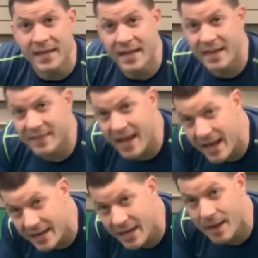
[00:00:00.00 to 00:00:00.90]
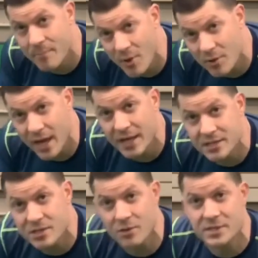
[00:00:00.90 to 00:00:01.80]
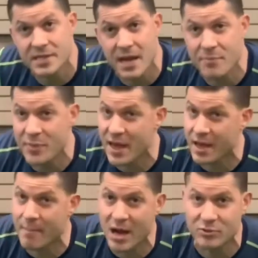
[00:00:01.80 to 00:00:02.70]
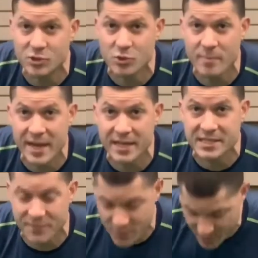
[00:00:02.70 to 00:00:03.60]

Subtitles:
in that hip, okay? So same thing, about 2 minutes if you